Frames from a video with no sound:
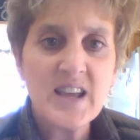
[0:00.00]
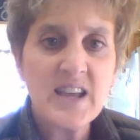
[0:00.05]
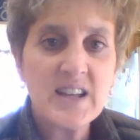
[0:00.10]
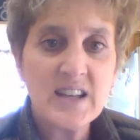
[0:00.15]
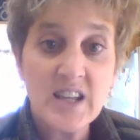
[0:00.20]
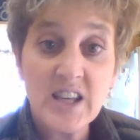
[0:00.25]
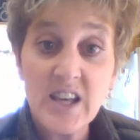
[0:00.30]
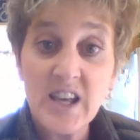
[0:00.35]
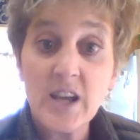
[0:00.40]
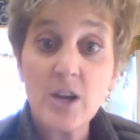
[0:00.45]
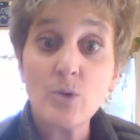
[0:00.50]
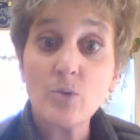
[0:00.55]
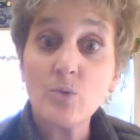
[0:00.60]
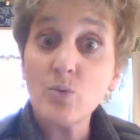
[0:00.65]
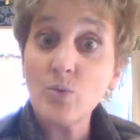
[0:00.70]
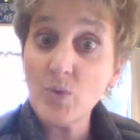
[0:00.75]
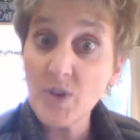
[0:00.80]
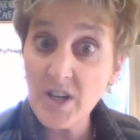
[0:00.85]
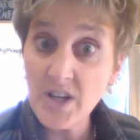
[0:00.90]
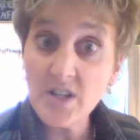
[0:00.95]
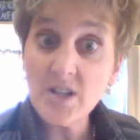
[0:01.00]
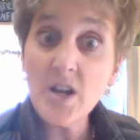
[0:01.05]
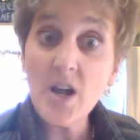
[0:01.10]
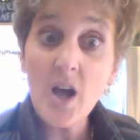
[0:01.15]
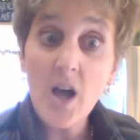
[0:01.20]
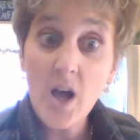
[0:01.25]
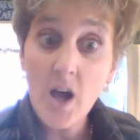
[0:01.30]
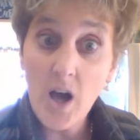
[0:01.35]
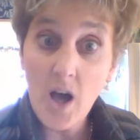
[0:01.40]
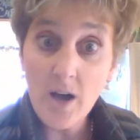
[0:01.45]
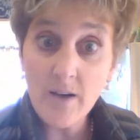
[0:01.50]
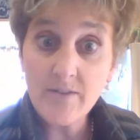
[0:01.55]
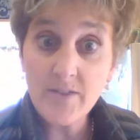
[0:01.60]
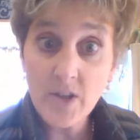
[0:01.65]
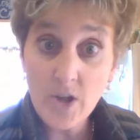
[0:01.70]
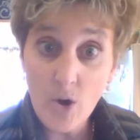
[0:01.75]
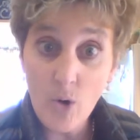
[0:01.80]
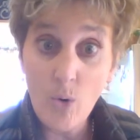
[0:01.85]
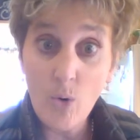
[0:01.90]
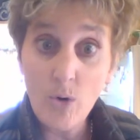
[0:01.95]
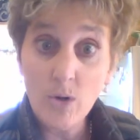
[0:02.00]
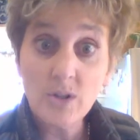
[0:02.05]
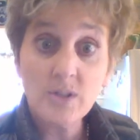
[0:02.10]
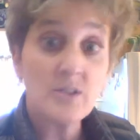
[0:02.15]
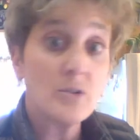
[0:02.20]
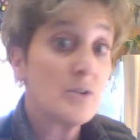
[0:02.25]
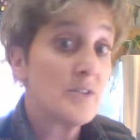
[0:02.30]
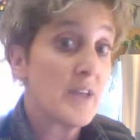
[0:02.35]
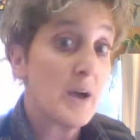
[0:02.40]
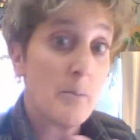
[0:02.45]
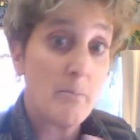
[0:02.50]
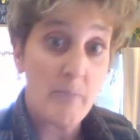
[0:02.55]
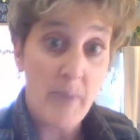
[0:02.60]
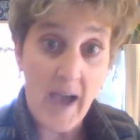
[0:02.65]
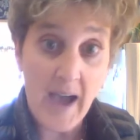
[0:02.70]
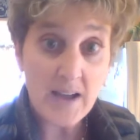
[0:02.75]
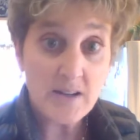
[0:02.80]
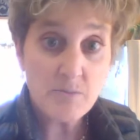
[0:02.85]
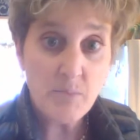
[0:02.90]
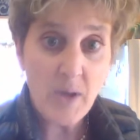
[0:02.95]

and get rid of the old or the bad